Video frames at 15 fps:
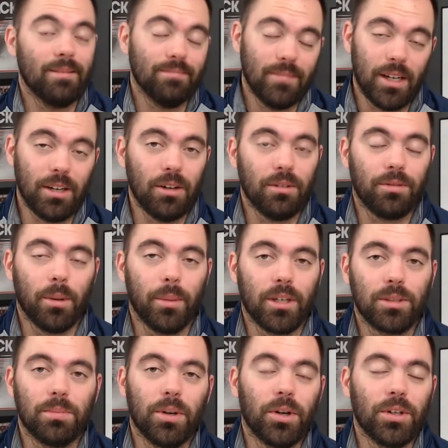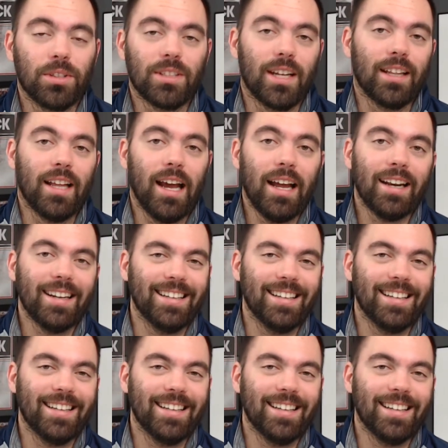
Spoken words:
I know from experience on that.